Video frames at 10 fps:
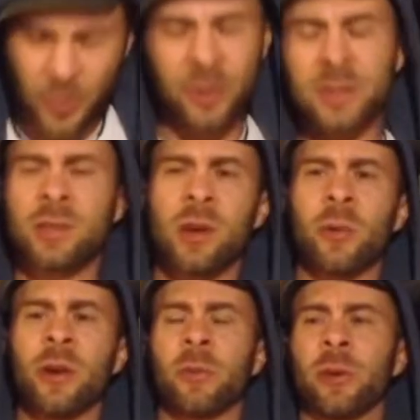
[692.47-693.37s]
That part of the
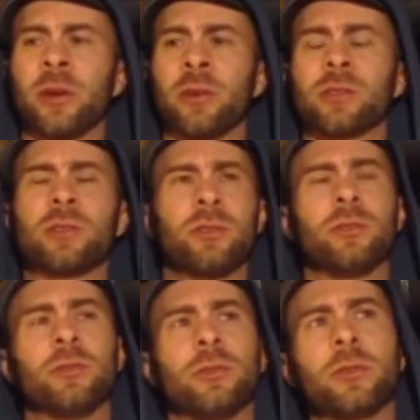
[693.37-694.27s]
song where everybody goes
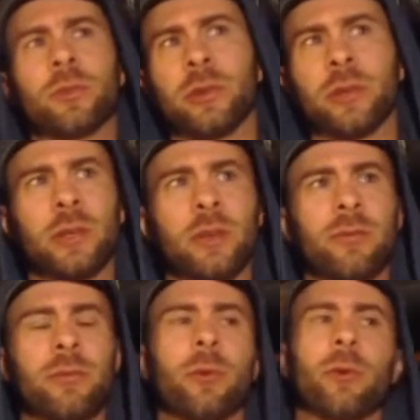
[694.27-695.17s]
2,
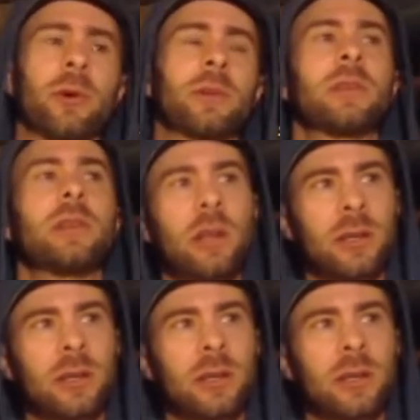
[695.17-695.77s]
3, 4.